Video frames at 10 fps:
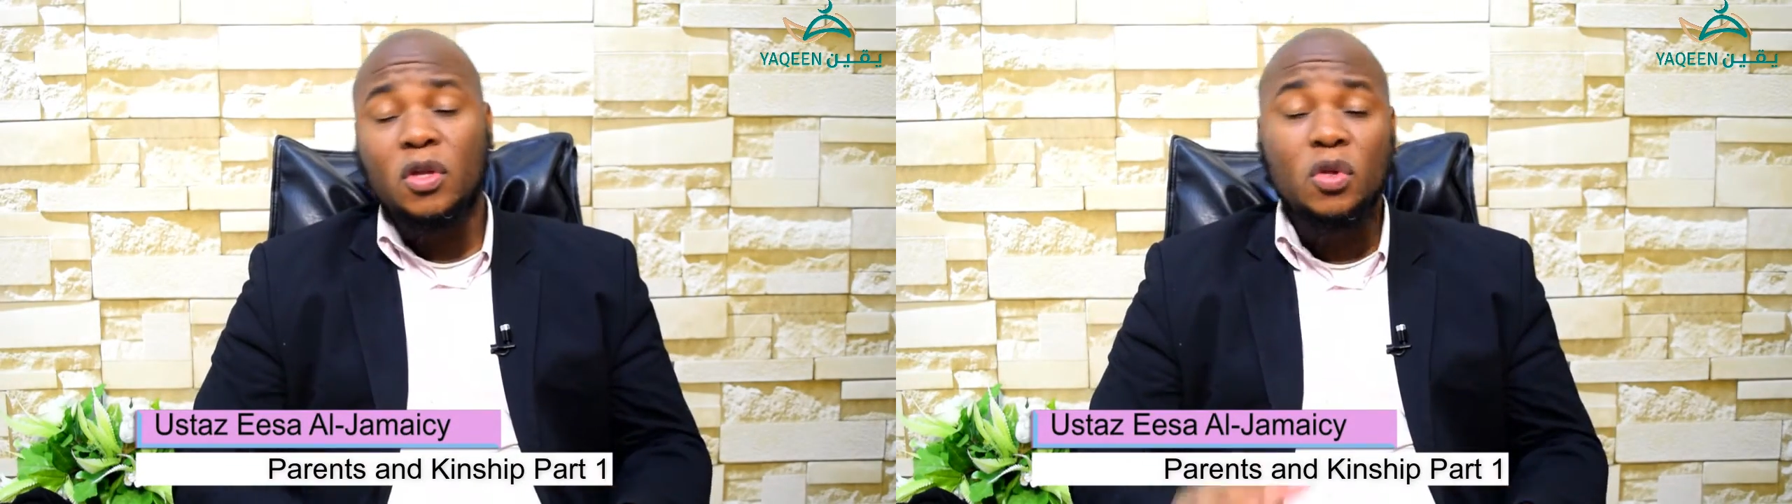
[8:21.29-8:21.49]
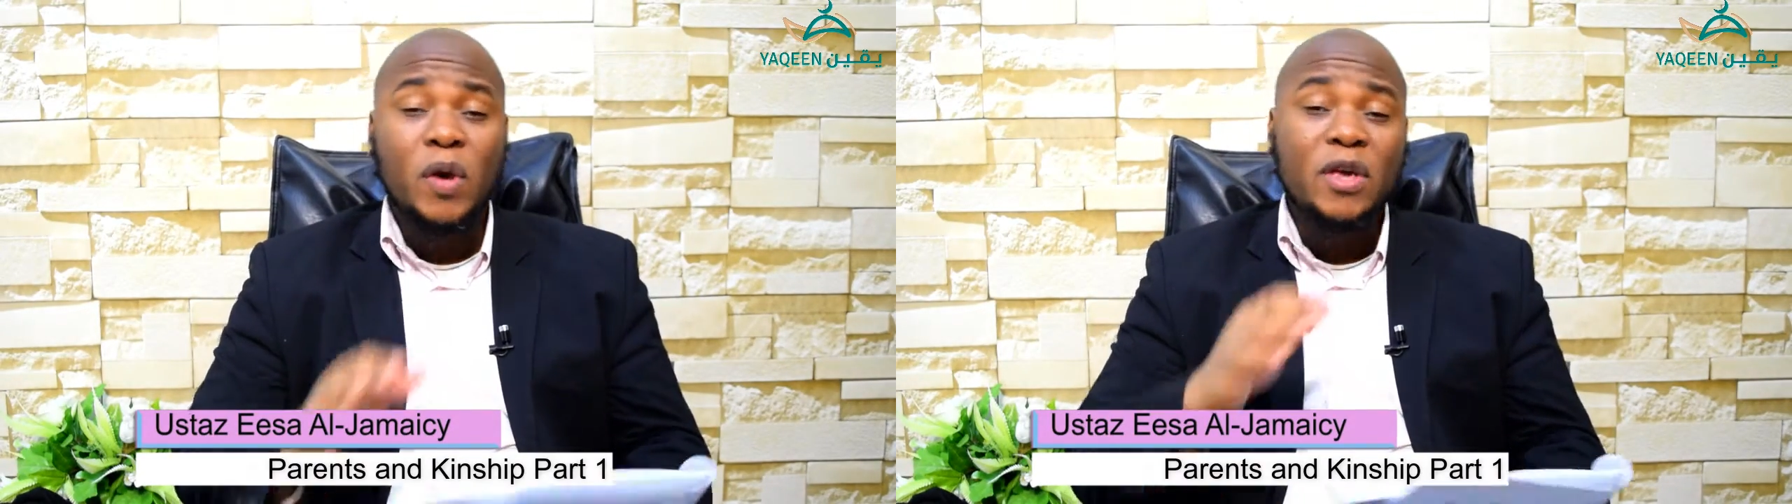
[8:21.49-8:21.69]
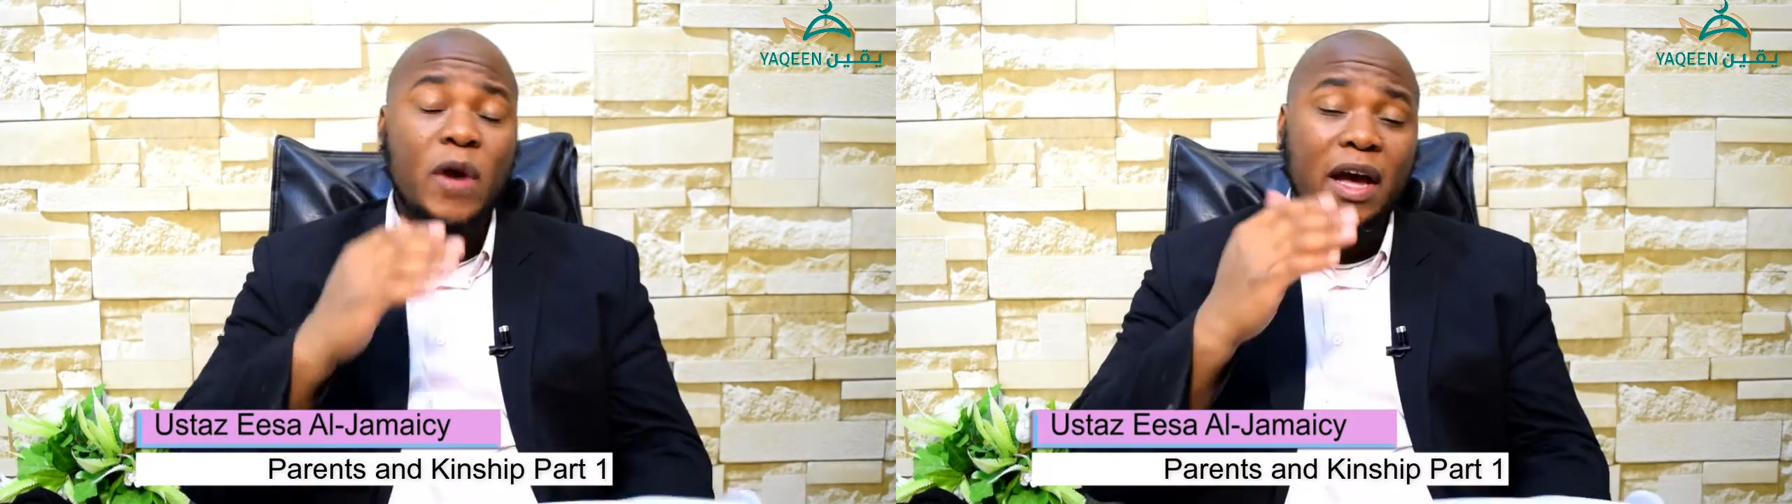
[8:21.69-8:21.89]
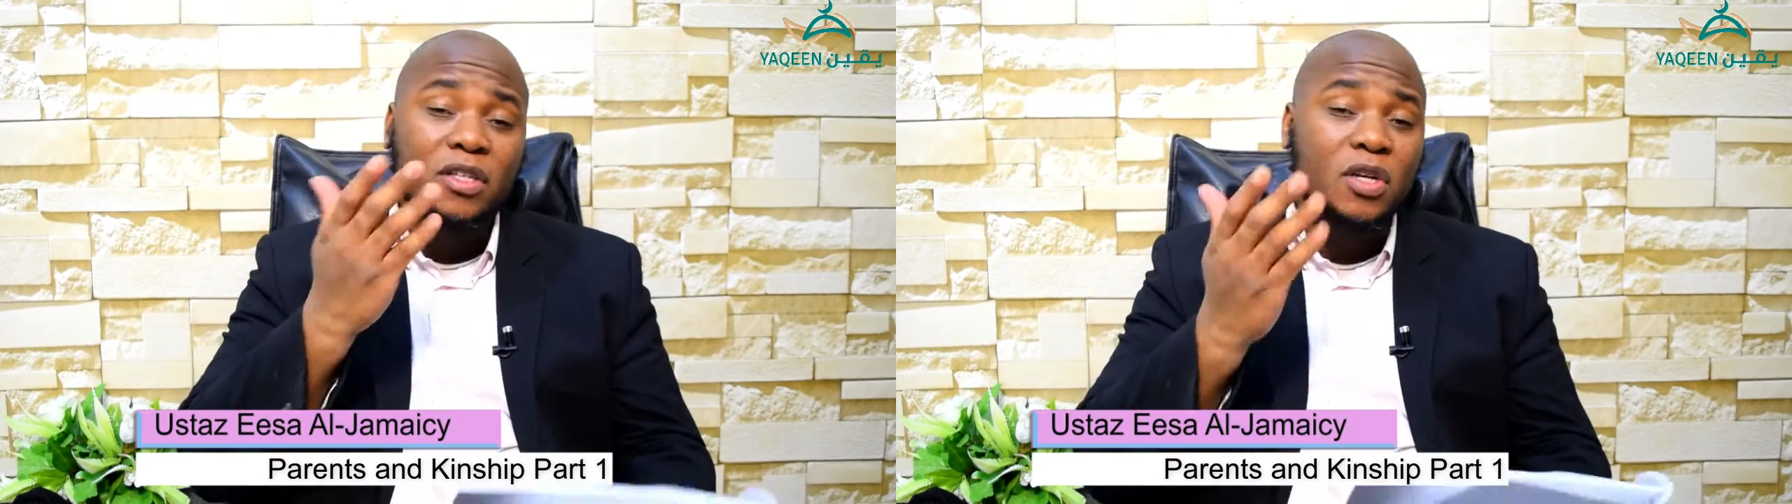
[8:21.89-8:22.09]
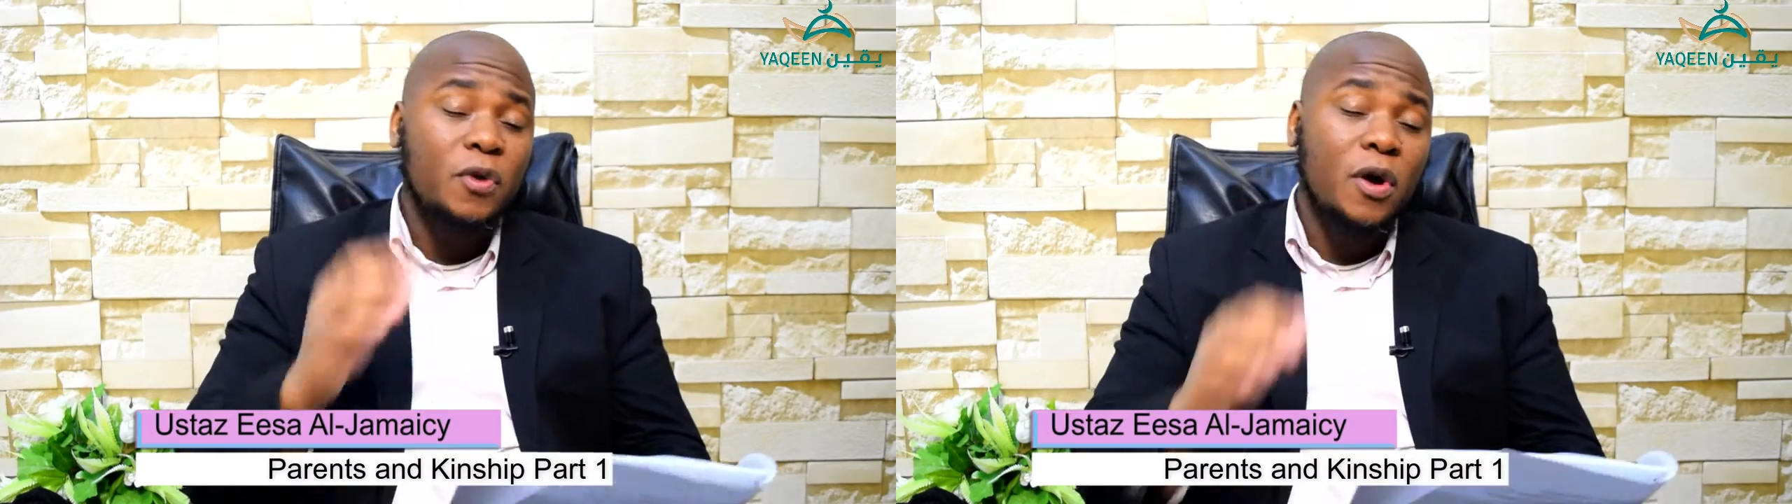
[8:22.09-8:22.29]
the way you
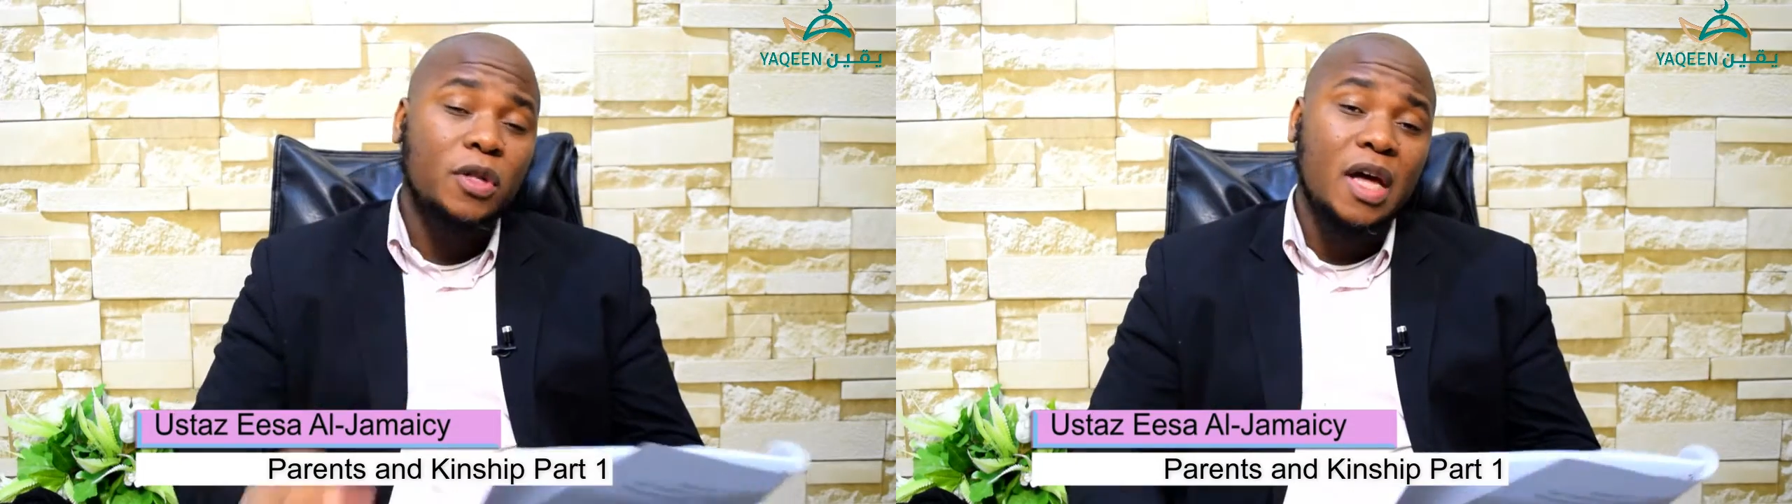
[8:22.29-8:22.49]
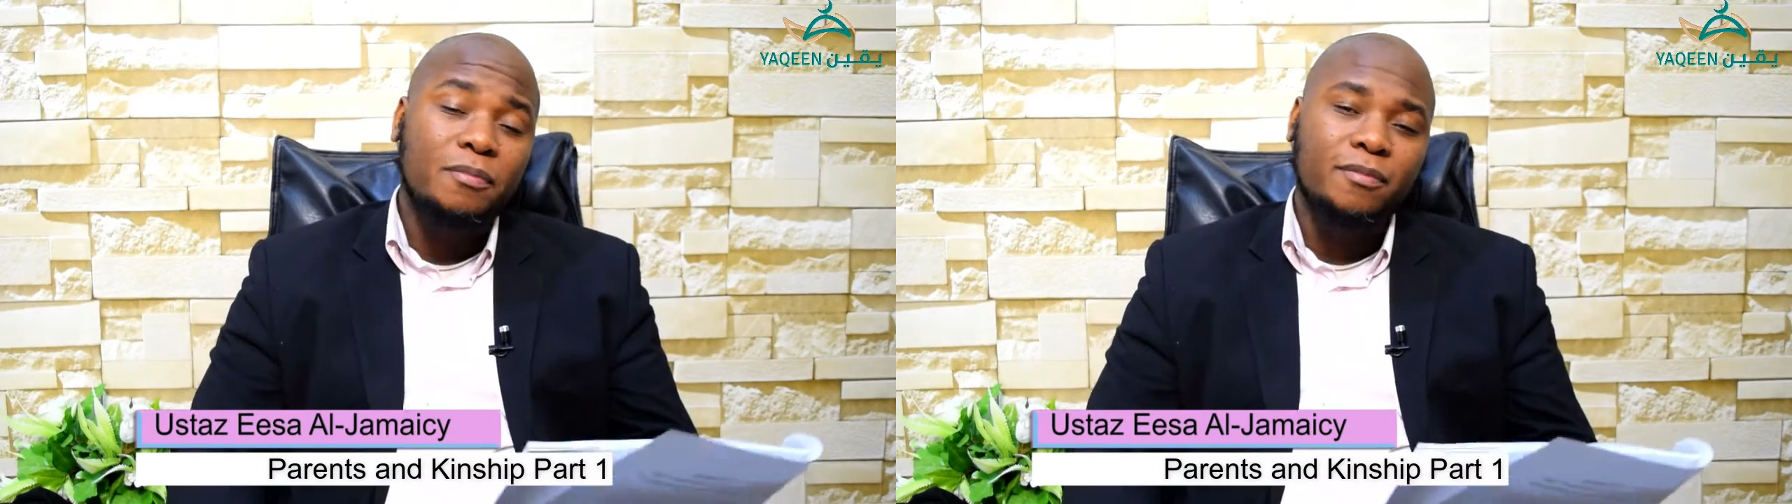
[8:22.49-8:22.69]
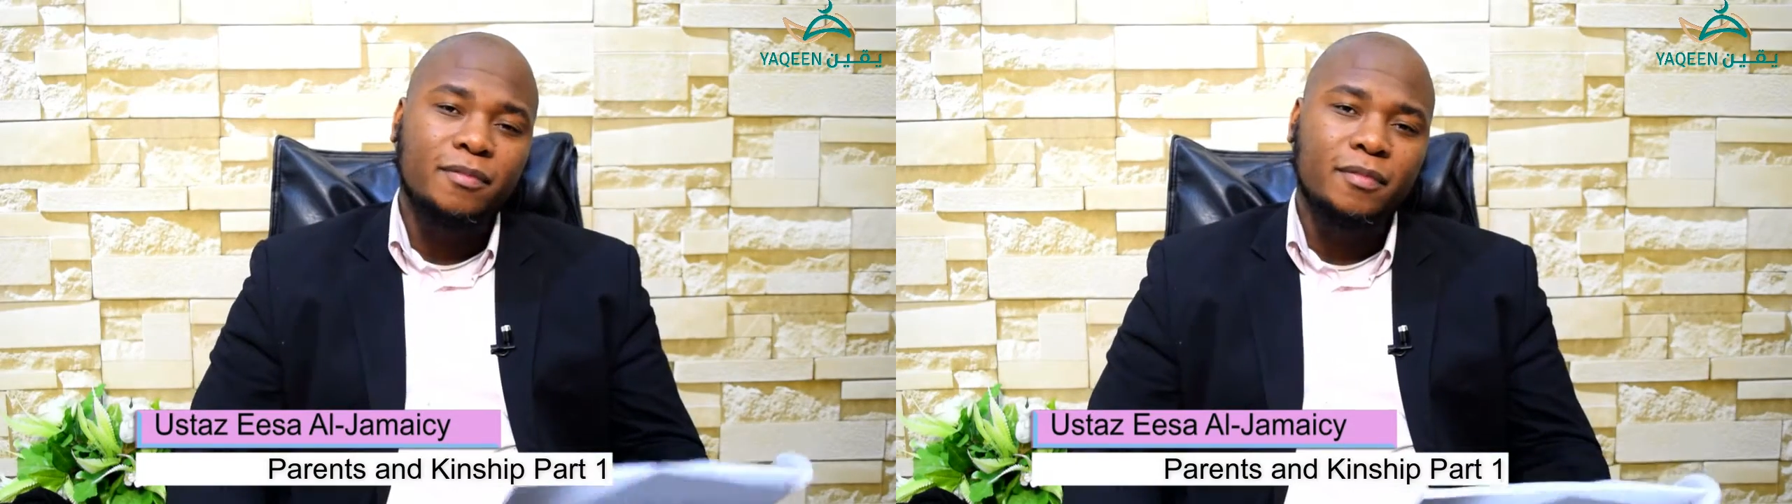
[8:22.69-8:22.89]
act around them,